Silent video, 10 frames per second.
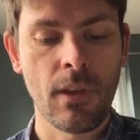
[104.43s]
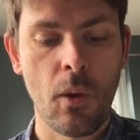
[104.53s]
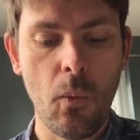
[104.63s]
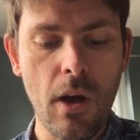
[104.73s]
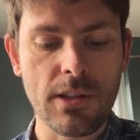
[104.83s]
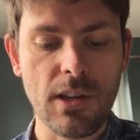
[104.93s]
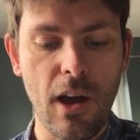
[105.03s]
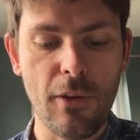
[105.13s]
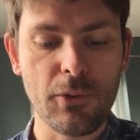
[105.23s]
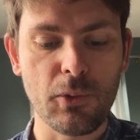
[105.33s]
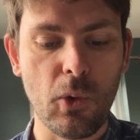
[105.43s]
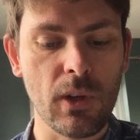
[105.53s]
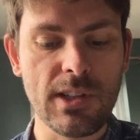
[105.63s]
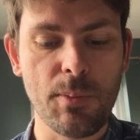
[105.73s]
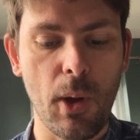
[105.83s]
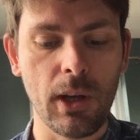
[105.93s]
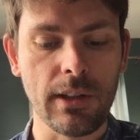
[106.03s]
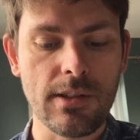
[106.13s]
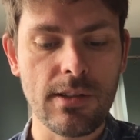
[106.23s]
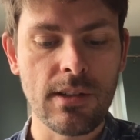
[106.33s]
What, after all, is
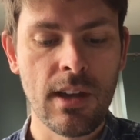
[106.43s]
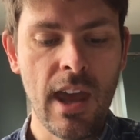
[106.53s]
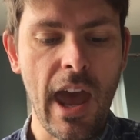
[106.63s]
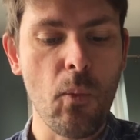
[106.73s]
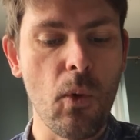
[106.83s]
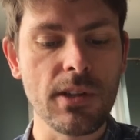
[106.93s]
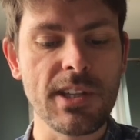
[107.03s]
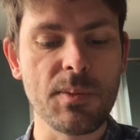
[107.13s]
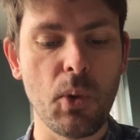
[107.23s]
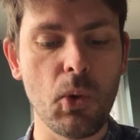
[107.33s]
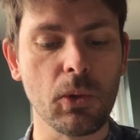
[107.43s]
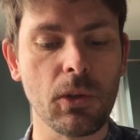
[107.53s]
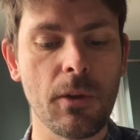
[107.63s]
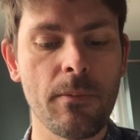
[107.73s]
Apollos? And what is Paul?